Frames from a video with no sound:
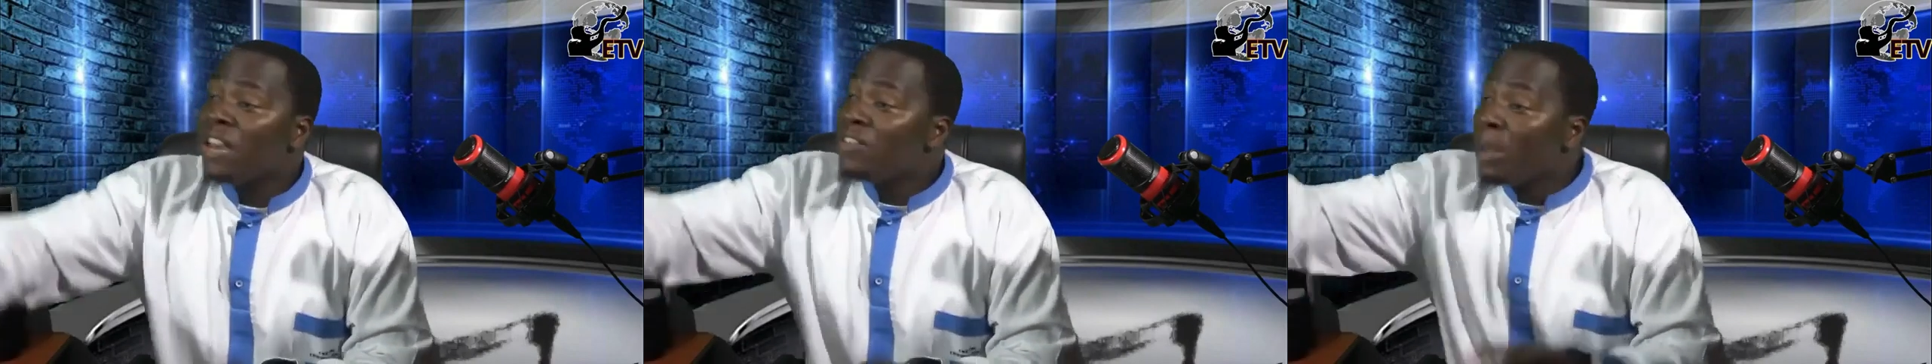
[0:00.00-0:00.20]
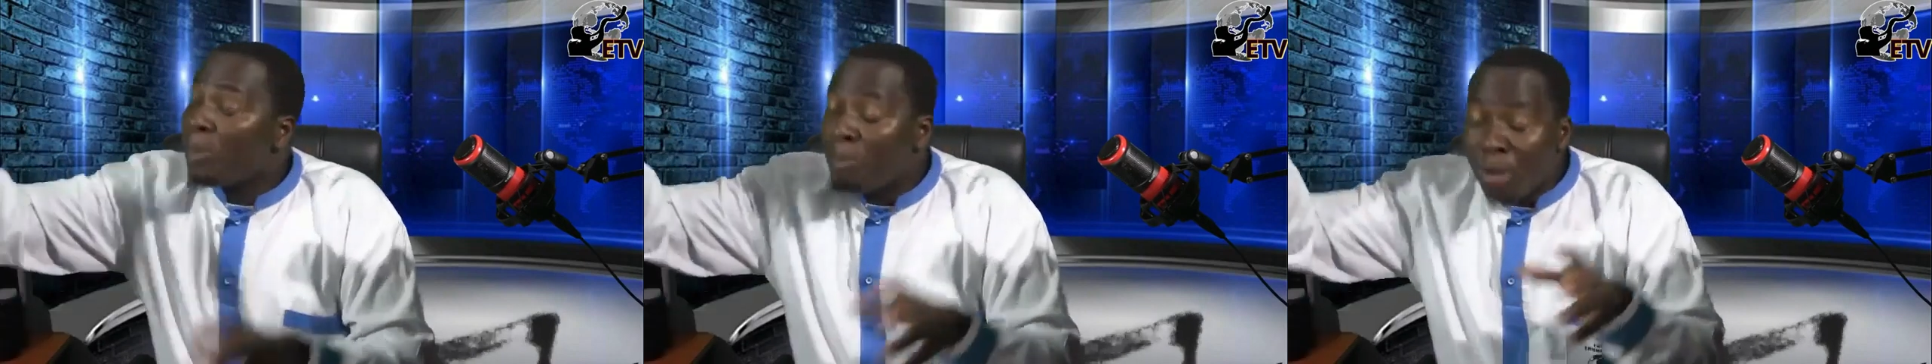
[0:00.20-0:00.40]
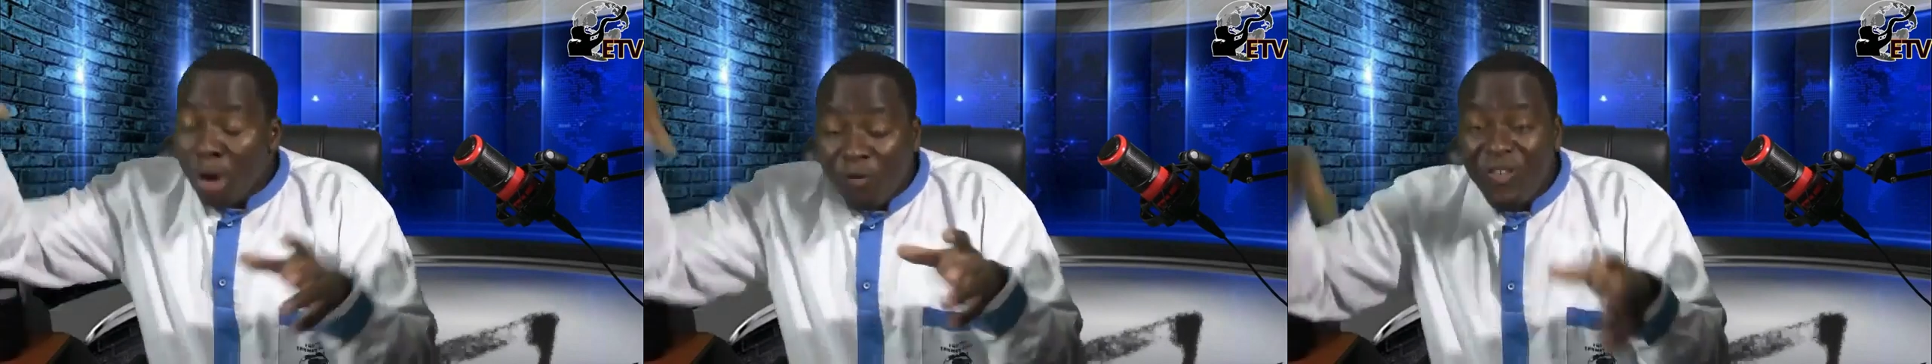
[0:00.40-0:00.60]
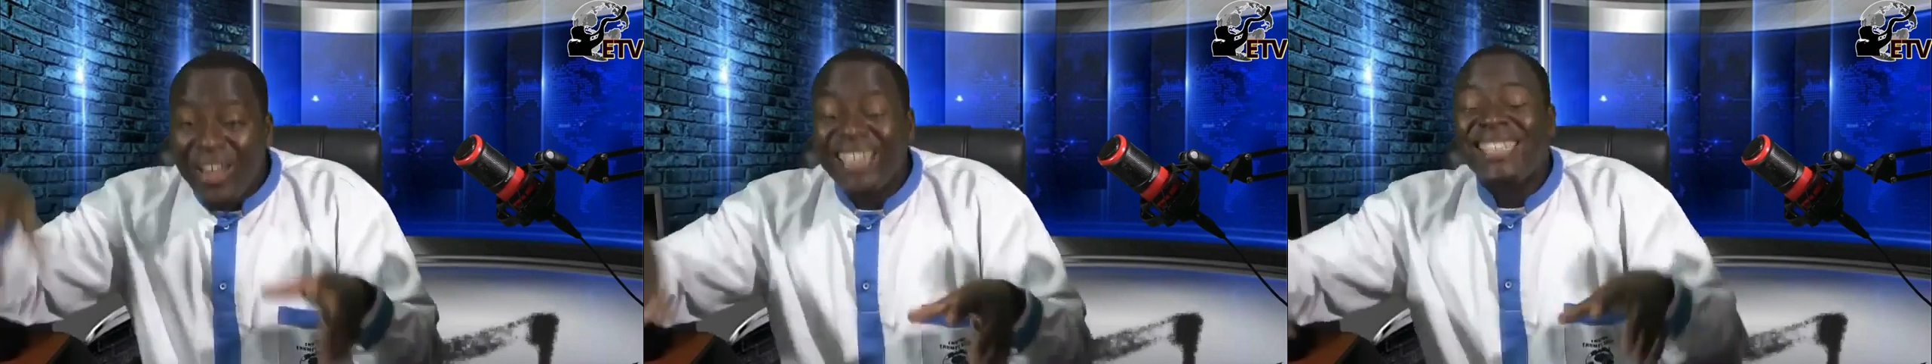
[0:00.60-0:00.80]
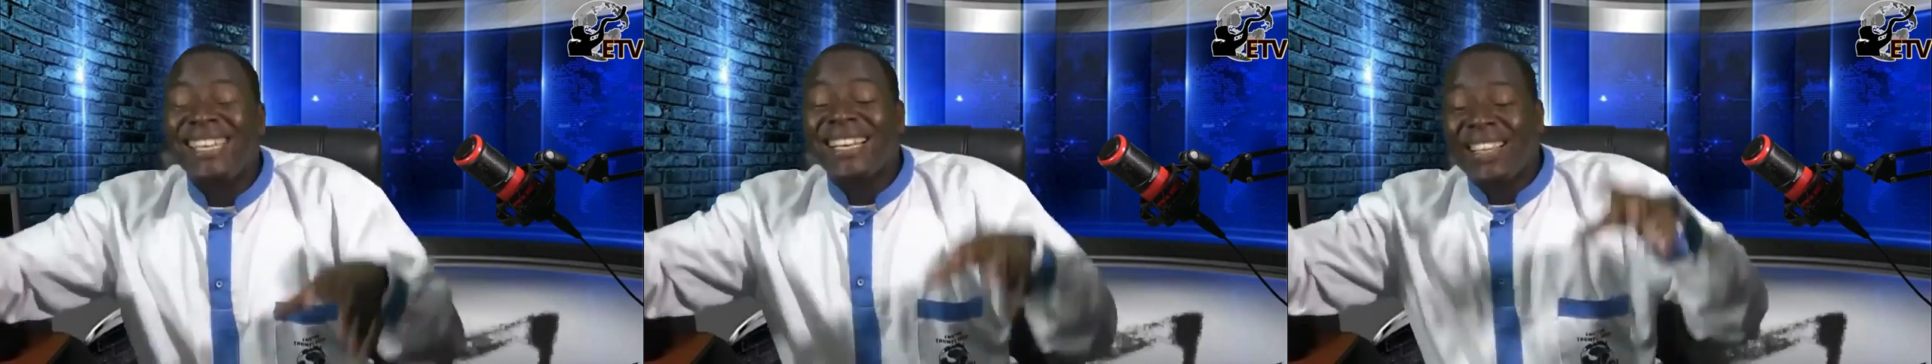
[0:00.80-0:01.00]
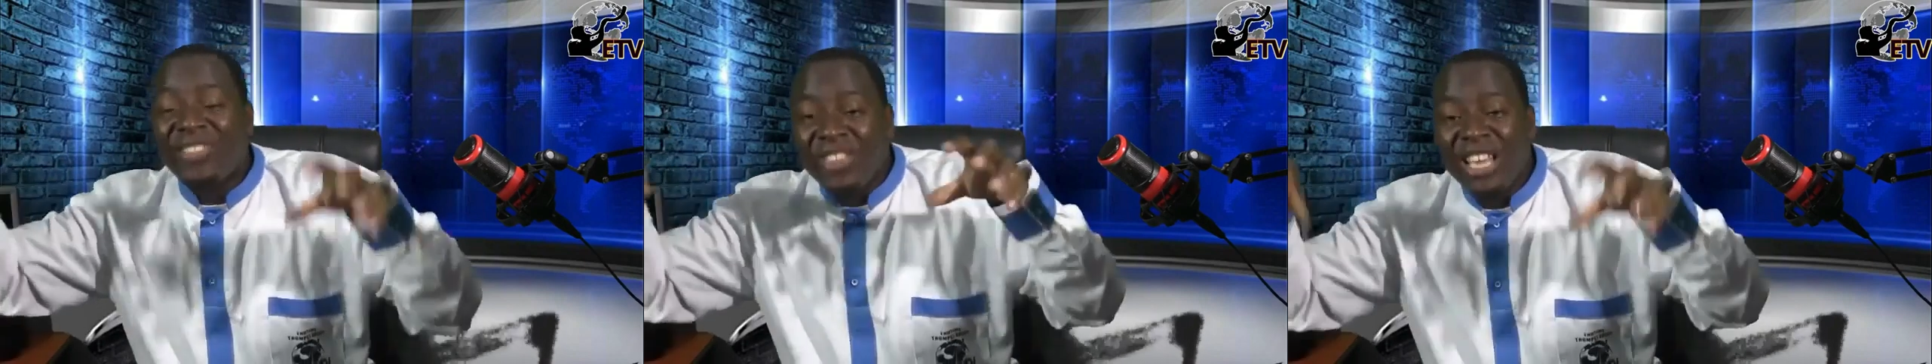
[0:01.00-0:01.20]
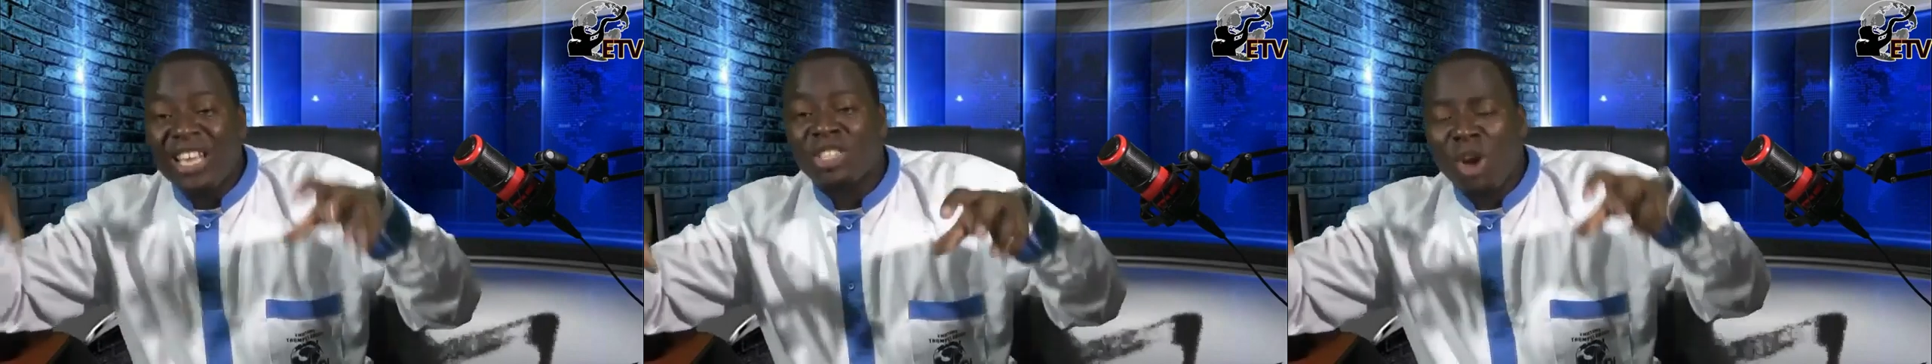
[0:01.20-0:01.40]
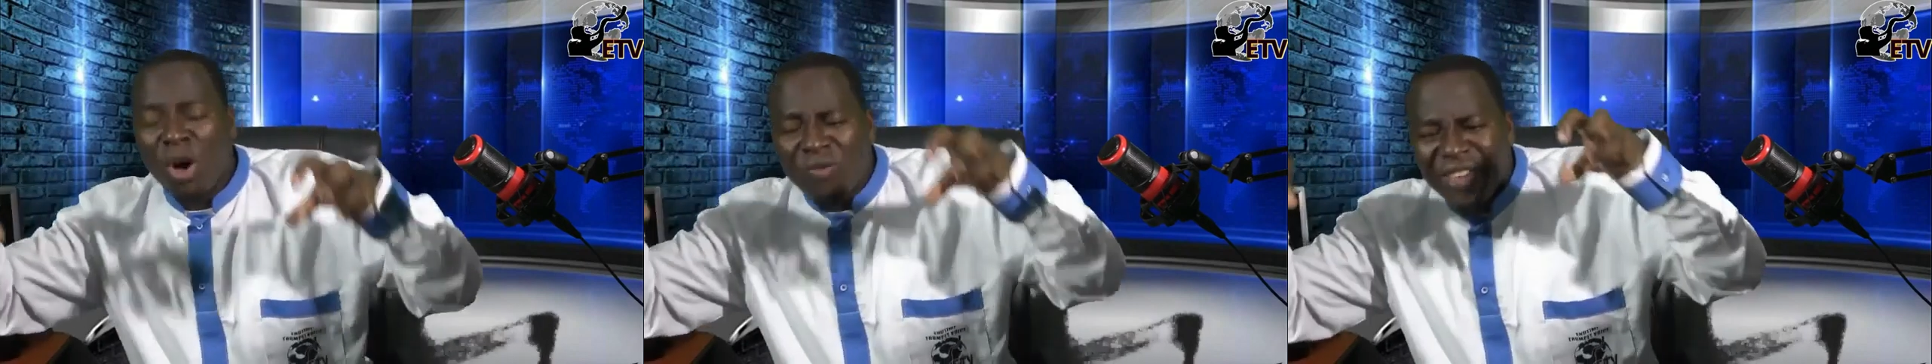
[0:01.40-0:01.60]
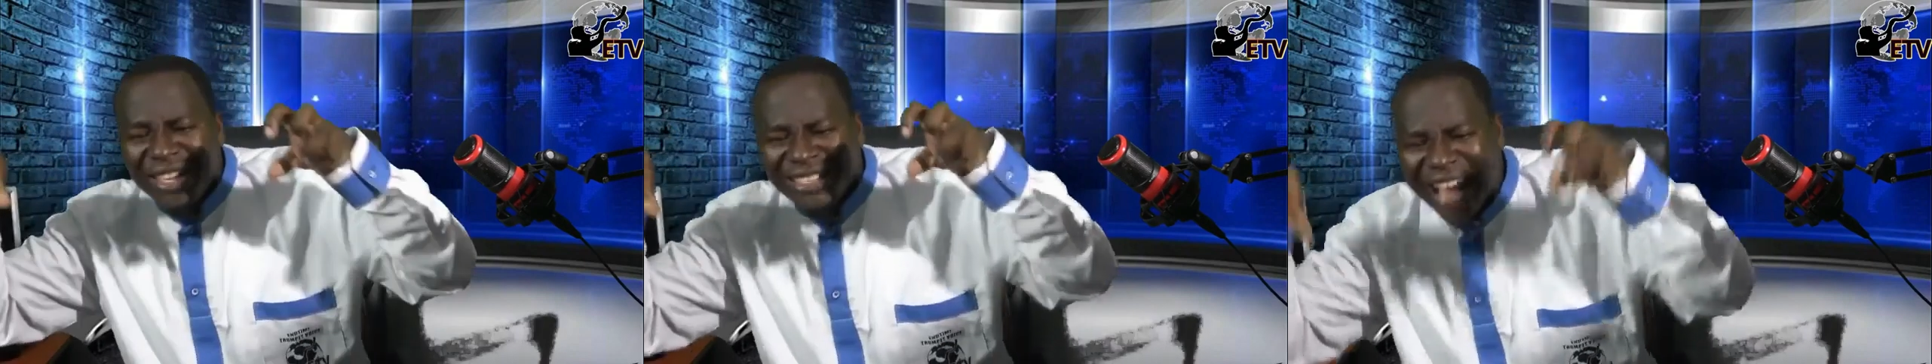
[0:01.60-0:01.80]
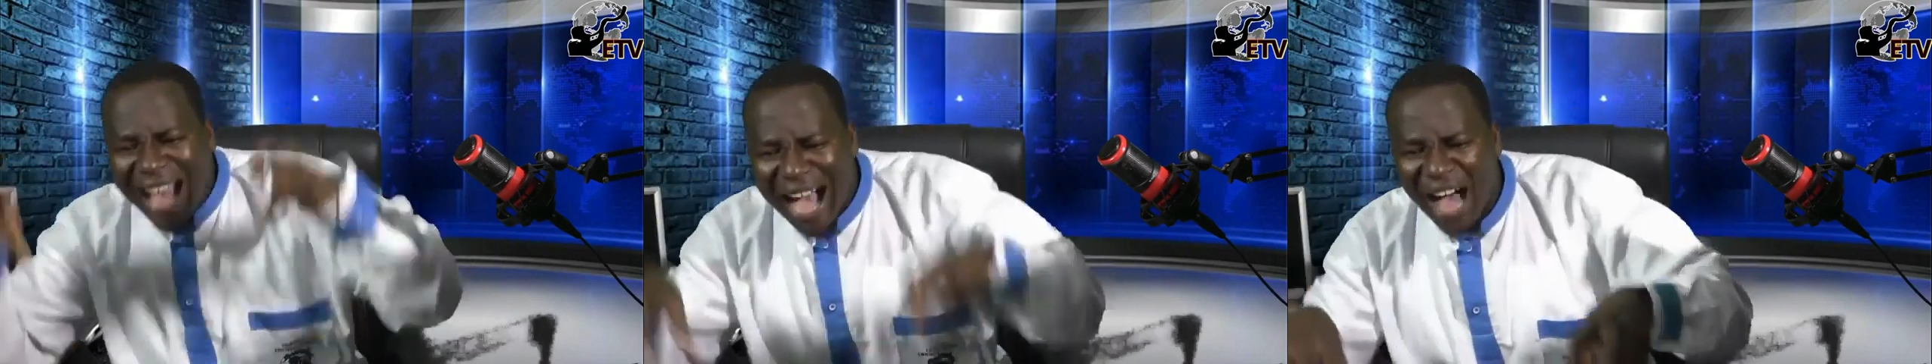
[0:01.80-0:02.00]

the prophetic things of this